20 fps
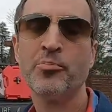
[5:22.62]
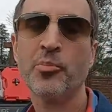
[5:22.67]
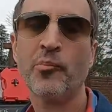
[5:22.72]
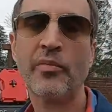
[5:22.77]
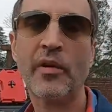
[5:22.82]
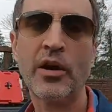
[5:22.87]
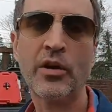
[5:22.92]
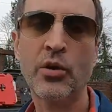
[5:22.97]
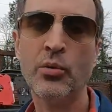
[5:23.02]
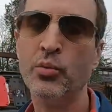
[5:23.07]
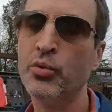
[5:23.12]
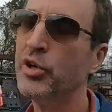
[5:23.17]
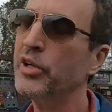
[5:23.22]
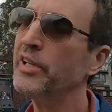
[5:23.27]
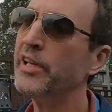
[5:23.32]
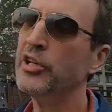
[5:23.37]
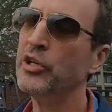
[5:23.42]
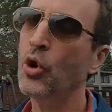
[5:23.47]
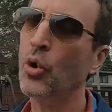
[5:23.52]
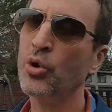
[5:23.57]
I can
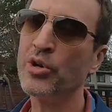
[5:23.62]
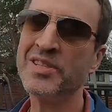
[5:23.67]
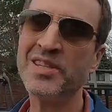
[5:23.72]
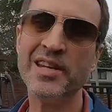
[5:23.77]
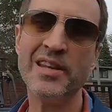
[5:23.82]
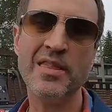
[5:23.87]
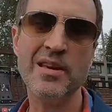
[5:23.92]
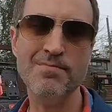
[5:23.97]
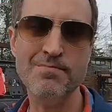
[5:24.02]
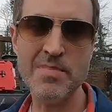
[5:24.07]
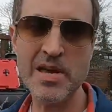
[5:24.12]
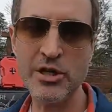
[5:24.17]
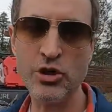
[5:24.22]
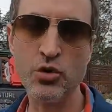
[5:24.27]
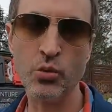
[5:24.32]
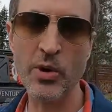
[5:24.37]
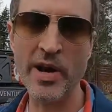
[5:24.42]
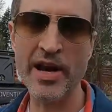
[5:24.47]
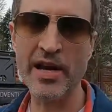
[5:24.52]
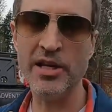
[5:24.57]
really notice it in the
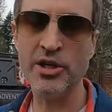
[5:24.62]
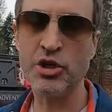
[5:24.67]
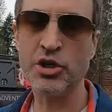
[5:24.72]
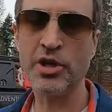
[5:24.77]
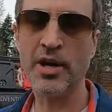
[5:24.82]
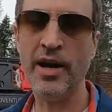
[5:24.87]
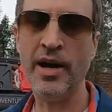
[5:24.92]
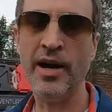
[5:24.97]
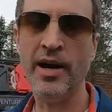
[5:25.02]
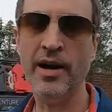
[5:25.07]
mid-range.